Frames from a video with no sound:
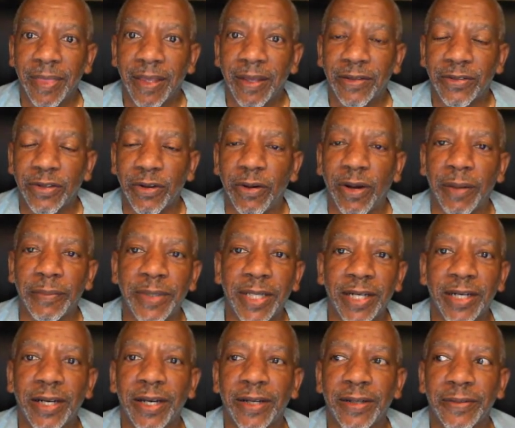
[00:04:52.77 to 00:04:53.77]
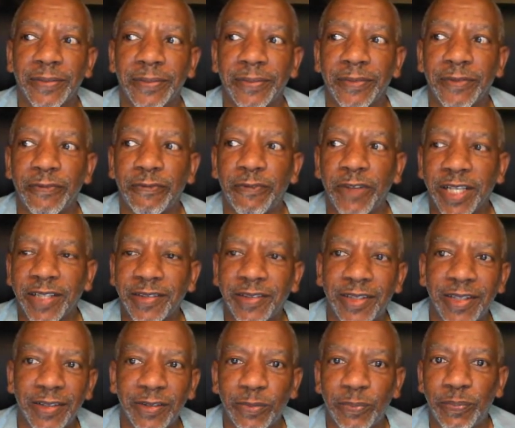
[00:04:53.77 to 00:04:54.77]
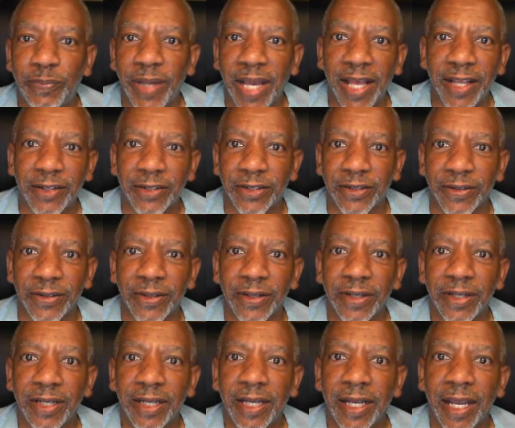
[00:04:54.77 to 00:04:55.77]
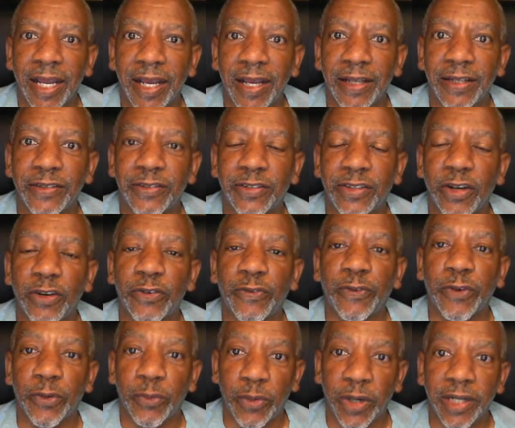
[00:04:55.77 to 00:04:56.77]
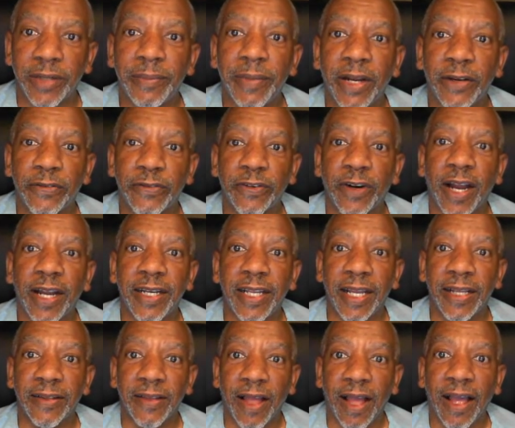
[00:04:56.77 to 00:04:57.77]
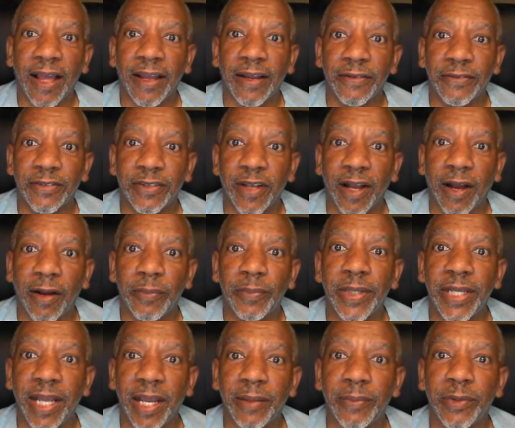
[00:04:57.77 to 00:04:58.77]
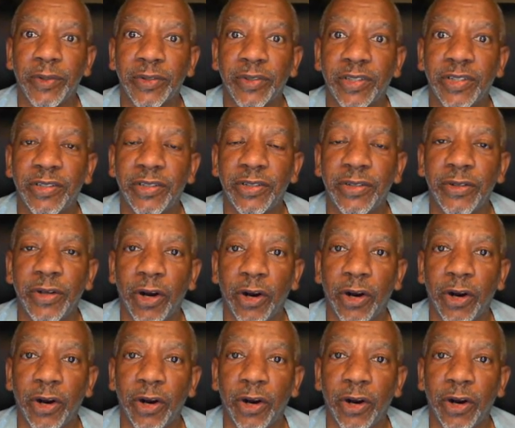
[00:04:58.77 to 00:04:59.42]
So I'm going to fix this better. And so for one of my Friday lives, I'll be able to do